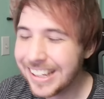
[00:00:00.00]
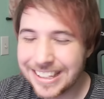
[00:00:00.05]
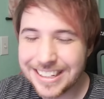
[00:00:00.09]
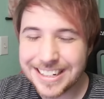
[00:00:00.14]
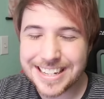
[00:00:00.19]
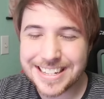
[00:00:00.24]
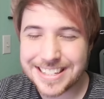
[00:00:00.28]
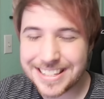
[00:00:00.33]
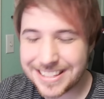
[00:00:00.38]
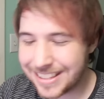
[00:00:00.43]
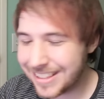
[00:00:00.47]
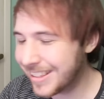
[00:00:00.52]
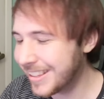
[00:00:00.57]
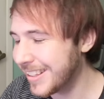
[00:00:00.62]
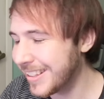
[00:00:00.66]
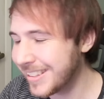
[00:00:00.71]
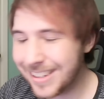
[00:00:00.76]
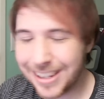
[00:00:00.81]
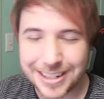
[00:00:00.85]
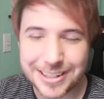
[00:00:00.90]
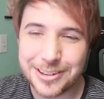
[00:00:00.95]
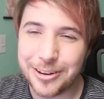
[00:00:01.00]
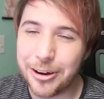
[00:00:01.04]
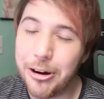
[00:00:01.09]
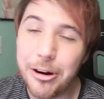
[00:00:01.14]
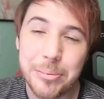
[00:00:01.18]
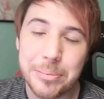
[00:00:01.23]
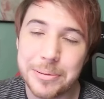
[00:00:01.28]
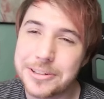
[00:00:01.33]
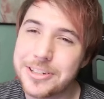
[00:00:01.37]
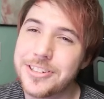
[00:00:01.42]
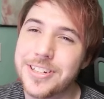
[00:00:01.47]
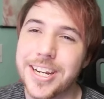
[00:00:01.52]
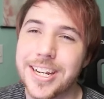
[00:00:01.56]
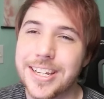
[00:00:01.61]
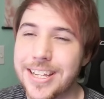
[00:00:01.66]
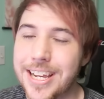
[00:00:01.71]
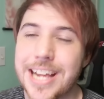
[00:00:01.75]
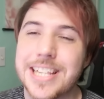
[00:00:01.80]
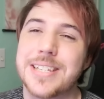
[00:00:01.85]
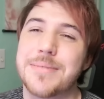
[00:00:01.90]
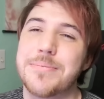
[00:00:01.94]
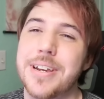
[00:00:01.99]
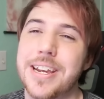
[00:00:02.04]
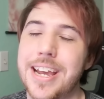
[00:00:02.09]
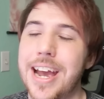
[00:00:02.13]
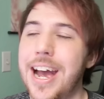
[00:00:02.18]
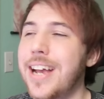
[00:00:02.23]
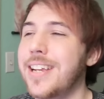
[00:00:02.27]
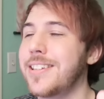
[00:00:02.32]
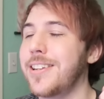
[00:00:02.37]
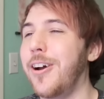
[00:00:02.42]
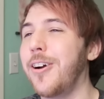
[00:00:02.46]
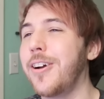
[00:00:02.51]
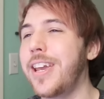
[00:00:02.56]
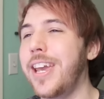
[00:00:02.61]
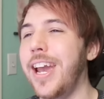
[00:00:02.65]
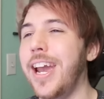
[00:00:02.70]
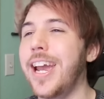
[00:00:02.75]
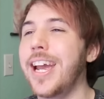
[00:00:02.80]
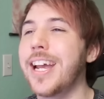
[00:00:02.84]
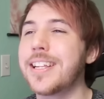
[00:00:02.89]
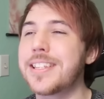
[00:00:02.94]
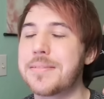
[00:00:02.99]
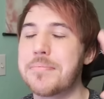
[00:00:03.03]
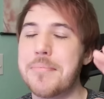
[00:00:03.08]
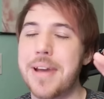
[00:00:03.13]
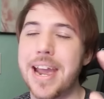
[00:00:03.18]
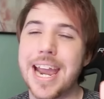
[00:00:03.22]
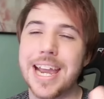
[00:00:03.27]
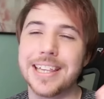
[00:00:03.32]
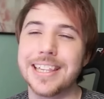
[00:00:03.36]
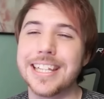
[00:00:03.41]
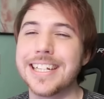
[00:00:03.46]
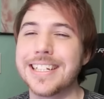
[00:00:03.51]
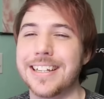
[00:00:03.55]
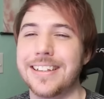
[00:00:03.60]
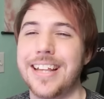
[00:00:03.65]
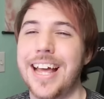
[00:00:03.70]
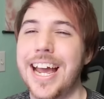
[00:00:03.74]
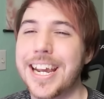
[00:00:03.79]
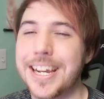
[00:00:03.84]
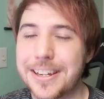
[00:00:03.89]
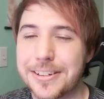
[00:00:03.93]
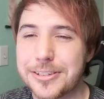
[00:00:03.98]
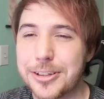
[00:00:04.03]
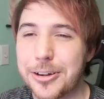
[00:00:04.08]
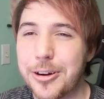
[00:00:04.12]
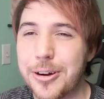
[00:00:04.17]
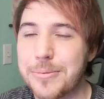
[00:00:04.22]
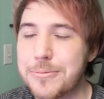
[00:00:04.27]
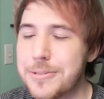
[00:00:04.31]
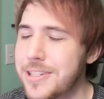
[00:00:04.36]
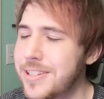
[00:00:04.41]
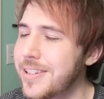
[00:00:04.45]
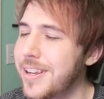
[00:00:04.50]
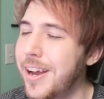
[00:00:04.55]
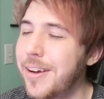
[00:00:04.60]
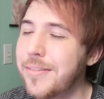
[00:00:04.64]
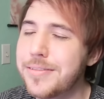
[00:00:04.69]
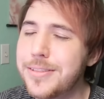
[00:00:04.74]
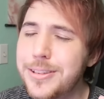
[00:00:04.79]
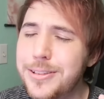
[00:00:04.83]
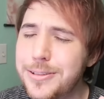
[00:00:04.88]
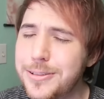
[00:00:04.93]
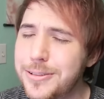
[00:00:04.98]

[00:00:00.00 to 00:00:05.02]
This adorable shit gets me, guys. Okay, it's manly to like adorable stuff